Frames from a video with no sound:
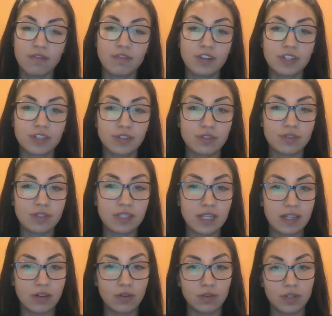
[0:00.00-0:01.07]
For external
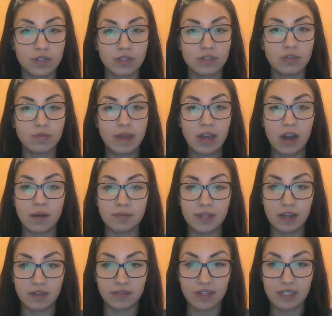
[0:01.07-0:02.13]
stakeholders who may opt
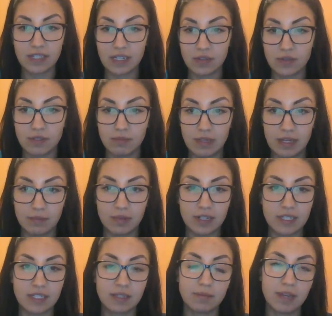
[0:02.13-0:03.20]
out of continuous meeting
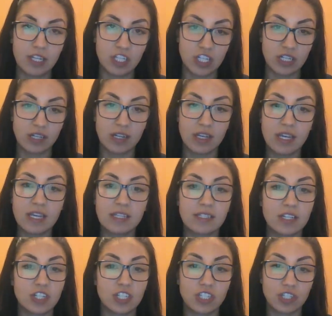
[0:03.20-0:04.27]
participation,
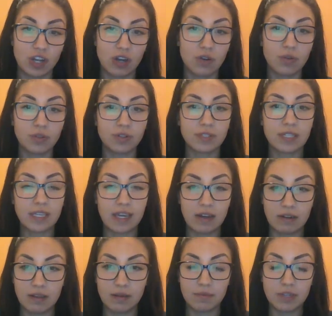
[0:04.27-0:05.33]
such as stockholders and
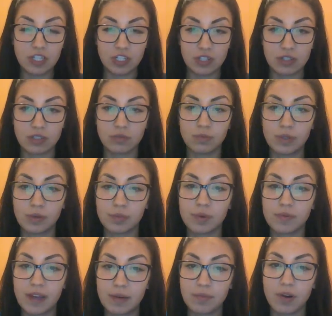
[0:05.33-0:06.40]
county commissioners, we will
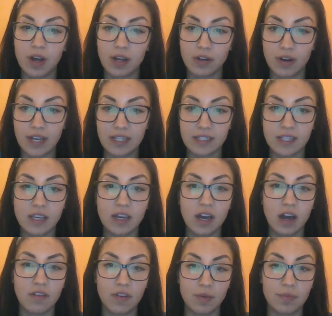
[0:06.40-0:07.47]
provide progress
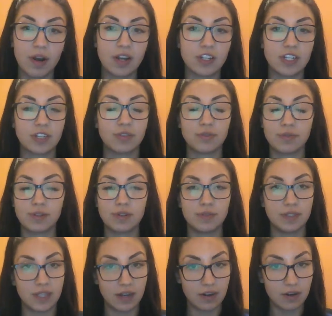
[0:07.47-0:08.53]
of our project through a
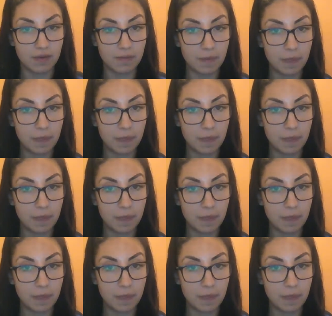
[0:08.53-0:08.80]
newsletter.